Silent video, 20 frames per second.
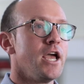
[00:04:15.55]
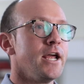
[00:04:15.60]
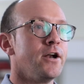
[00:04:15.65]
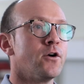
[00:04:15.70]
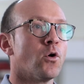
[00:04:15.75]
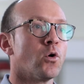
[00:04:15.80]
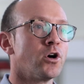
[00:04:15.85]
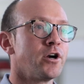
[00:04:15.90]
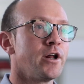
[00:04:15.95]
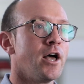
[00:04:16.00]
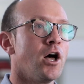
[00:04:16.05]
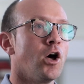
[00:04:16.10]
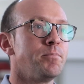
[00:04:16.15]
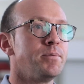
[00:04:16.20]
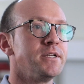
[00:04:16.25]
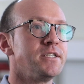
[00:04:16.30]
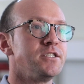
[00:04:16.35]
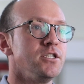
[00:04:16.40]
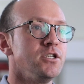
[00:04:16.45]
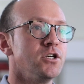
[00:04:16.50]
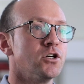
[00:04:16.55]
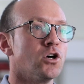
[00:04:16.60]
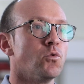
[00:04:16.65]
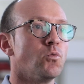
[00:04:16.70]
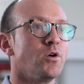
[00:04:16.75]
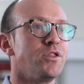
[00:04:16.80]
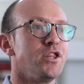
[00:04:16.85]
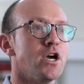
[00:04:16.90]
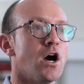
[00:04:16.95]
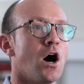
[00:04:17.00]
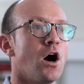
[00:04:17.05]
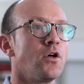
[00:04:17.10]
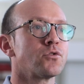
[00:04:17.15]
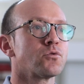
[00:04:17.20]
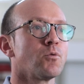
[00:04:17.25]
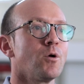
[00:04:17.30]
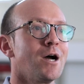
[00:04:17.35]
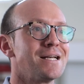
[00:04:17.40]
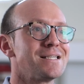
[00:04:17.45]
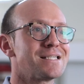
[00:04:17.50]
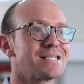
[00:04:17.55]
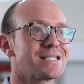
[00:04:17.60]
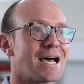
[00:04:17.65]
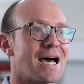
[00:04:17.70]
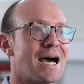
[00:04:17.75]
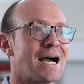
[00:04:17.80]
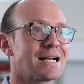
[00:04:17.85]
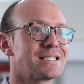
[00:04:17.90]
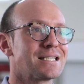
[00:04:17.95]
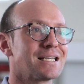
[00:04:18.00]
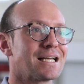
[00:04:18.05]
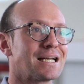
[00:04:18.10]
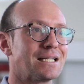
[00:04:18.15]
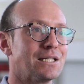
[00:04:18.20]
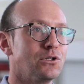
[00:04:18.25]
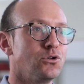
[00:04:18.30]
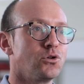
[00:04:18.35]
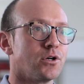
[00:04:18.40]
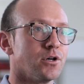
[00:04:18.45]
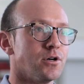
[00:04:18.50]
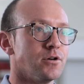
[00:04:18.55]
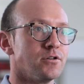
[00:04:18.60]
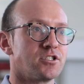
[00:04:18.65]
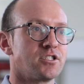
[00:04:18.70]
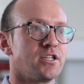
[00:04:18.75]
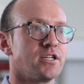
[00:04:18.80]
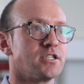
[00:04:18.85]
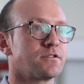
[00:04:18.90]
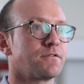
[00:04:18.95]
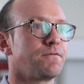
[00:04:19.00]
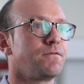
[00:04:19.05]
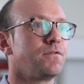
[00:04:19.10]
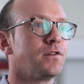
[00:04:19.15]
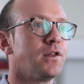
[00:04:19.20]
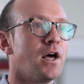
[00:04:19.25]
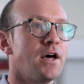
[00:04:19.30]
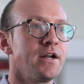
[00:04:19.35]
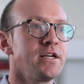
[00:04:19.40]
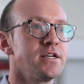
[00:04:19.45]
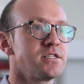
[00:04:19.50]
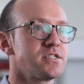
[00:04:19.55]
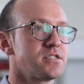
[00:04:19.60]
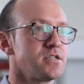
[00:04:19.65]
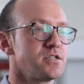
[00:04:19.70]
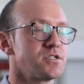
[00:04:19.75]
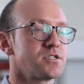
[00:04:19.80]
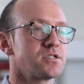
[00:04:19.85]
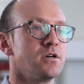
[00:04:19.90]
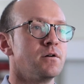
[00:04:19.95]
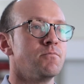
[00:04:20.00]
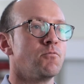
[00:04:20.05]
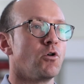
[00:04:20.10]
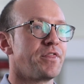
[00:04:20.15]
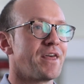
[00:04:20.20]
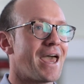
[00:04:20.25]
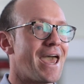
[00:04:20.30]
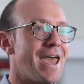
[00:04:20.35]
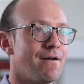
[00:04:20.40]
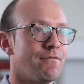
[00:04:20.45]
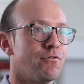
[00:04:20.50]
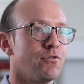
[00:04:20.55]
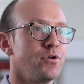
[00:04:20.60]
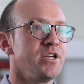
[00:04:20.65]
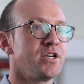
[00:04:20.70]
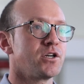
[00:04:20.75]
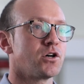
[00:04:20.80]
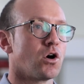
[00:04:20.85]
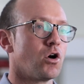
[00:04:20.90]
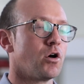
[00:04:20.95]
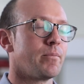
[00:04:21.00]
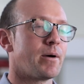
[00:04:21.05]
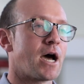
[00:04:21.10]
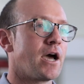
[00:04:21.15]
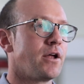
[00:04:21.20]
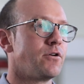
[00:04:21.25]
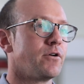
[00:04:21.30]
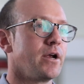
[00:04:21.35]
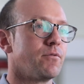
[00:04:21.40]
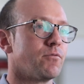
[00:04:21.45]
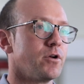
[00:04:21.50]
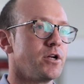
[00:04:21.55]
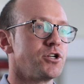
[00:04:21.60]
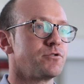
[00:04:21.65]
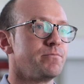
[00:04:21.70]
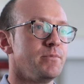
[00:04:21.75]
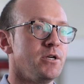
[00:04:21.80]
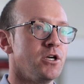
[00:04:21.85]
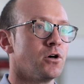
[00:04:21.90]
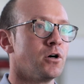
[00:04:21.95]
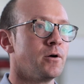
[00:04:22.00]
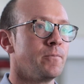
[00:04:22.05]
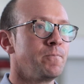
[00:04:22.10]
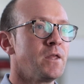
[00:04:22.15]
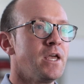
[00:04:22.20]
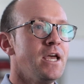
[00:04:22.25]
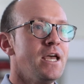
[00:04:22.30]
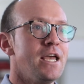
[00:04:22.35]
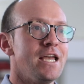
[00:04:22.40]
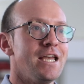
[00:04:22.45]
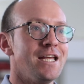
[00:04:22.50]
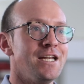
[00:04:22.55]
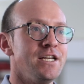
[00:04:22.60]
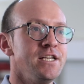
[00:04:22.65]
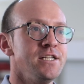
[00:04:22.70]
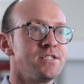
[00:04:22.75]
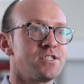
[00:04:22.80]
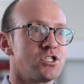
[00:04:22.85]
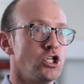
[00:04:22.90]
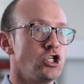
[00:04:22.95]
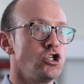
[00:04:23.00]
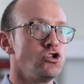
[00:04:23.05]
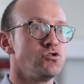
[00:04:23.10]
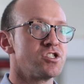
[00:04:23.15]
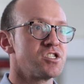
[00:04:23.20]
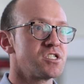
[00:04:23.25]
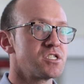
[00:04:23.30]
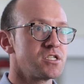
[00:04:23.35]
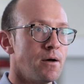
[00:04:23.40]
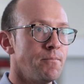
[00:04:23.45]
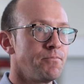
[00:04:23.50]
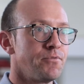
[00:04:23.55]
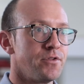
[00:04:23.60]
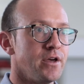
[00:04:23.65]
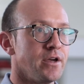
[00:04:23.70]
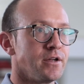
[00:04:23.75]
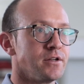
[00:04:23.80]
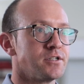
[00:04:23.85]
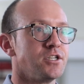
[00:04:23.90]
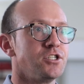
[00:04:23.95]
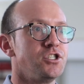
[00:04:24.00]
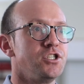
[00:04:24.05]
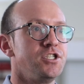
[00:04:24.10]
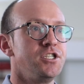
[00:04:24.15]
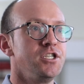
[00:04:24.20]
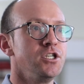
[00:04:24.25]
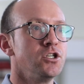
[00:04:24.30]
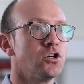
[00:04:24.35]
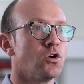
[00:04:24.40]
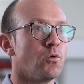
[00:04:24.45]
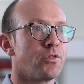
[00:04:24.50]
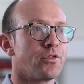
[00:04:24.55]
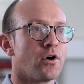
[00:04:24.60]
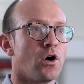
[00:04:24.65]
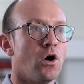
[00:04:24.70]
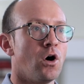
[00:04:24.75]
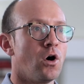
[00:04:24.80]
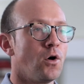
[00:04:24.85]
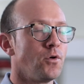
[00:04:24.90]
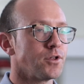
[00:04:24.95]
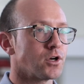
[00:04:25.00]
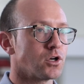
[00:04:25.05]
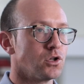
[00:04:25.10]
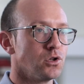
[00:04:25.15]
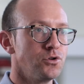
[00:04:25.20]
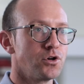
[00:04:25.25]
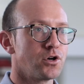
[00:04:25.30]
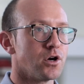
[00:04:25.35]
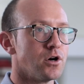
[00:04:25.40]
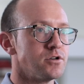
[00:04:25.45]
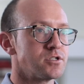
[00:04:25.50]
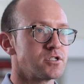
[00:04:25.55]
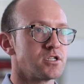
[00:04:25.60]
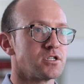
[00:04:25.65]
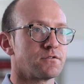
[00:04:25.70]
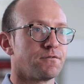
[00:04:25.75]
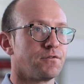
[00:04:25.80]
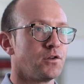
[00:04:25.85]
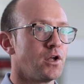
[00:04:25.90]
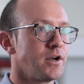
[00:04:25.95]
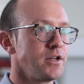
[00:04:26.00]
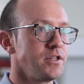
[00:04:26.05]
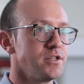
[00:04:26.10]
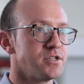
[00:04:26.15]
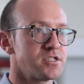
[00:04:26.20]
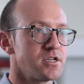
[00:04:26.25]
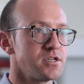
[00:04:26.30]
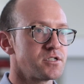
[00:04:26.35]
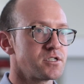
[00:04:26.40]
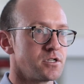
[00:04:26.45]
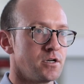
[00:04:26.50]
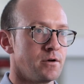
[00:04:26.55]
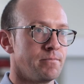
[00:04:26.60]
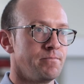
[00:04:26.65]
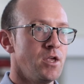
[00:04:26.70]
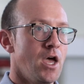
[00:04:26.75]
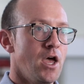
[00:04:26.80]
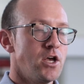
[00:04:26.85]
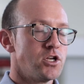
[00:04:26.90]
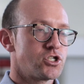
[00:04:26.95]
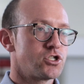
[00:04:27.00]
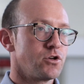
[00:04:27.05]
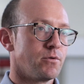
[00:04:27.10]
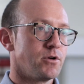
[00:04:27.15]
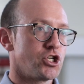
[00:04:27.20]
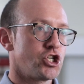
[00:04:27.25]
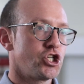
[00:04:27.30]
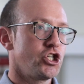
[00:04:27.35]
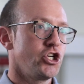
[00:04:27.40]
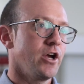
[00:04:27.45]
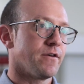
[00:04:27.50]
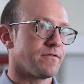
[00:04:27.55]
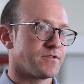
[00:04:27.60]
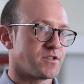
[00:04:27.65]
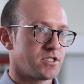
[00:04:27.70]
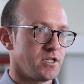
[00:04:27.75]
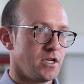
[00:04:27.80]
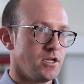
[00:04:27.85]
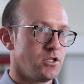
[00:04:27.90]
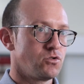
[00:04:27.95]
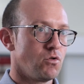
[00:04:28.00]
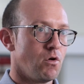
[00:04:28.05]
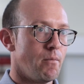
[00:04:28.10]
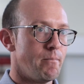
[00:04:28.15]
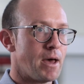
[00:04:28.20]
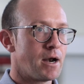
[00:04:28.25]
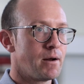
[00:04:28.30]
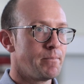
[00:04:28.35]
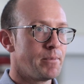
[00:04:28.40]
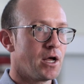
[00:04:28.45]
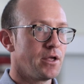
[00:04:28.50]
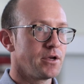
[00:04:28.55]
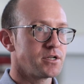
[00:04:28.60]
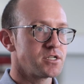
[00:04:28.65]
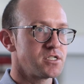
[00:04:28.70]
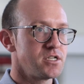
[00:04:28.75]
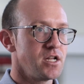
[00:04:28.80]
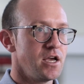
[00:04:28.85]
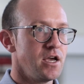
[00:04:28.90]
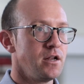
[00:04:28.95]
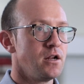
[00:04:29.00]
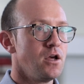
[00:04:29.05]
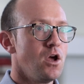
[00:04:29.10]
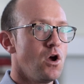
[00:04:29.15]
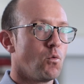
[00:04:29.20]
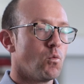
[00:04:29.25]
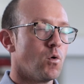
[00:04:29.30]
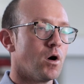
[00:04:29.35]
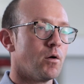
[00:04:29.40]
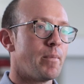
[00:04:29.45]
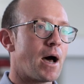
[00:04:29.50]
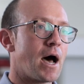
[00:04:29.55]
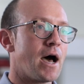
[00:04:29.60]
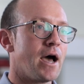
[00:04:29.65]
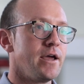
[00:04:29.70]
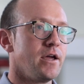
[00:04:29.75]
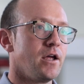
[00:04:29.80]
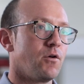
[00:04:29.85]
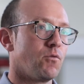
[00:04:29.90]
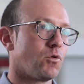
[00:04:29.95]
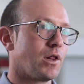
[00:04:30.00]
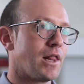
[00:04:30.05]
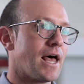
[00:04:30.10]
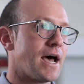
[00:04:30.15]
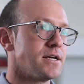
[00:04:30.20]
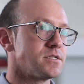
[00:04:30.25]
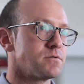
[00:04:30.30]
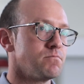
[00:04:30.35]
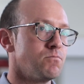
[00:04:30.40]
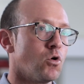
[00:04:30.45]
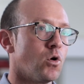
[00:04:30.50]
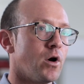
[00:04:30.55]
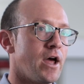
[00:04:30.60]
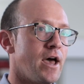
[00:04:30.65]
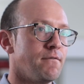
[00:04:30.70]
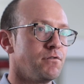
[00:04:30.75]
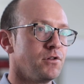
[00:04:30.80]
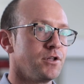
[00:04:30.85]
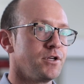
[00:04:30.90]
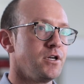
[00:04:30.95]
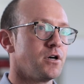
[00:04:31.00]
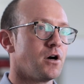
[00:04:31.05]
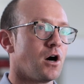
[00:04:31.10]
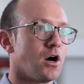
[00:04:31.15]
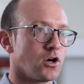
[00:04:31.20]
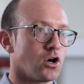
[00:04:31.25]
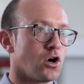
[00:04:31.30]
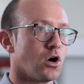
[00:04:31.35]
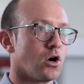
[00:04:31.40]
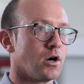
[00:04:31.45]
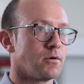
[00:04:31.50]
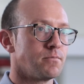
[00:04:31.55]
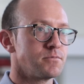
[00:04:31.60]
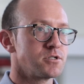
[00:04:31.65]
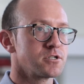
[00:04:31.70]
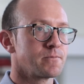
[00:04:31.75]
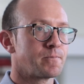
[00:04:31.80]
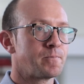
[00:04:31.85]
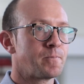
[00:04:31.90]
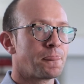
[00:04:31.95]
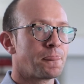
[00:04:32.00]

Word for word: in order to help it deal with the otherwise toxic glucose that is flooding its system with every carbohydrate rich meal. It needs to do something to deal with all the glucose that's flooding the system, so it shifts into a metabolic state whereby it relies more heavily on carbs.